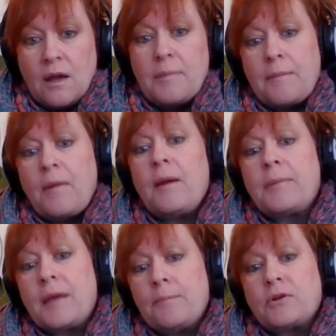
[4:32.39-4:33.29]
But they might
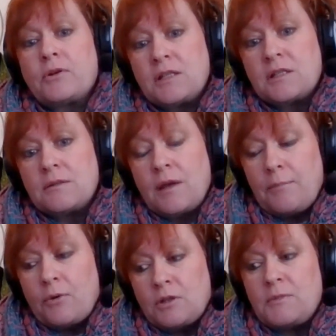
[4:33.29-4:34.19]
be
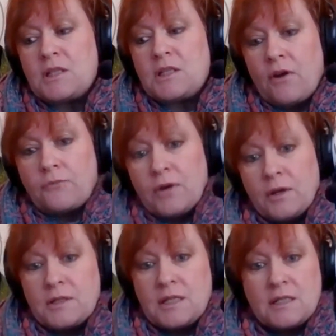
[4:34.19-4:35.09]
embodiments of our
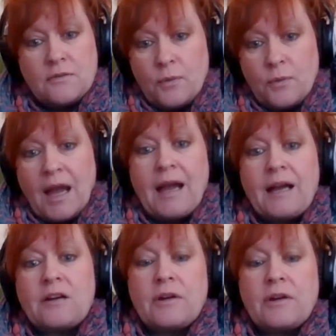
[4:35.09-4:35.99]
frequencies if we're
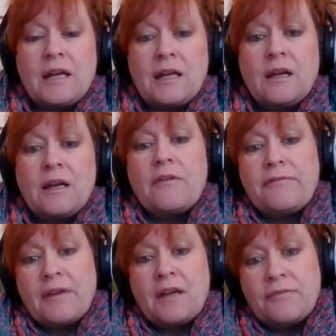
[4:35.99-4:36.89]
angry,
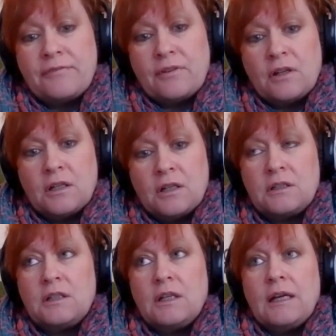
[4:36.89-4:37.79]

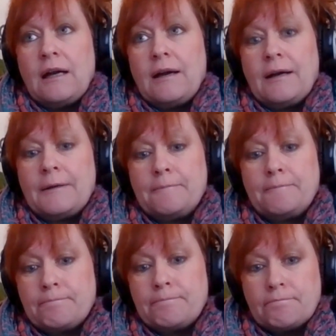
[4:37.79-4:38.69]
fearful,
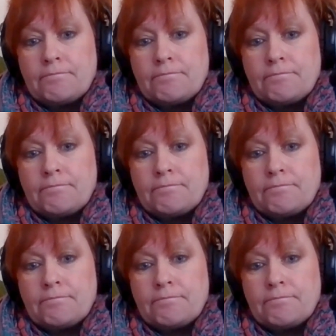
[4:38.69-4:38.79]
and